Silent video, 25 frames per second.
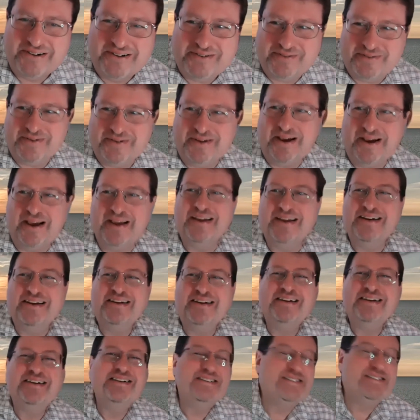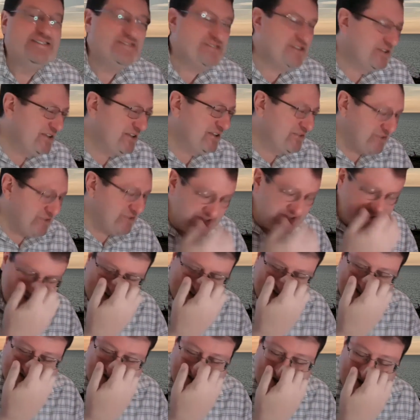Okay, so it's
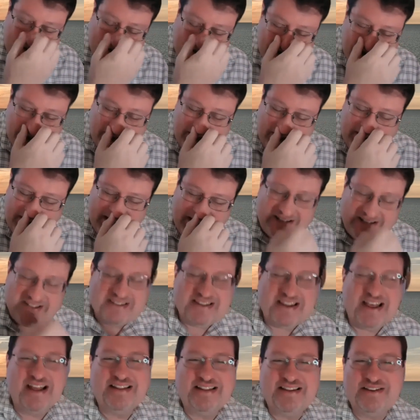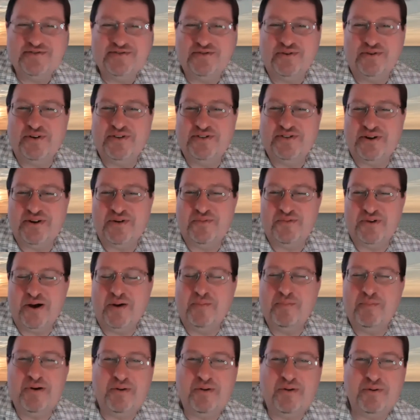interesting that this always comes
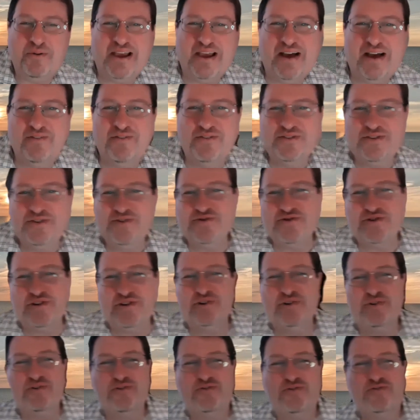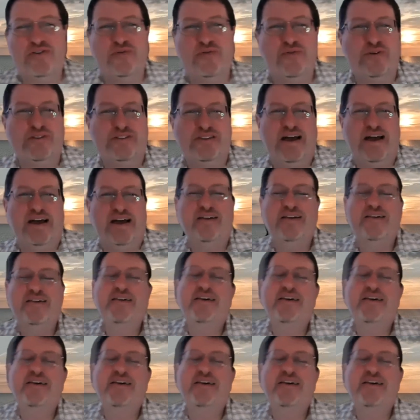up, and we have usually a little fun with that.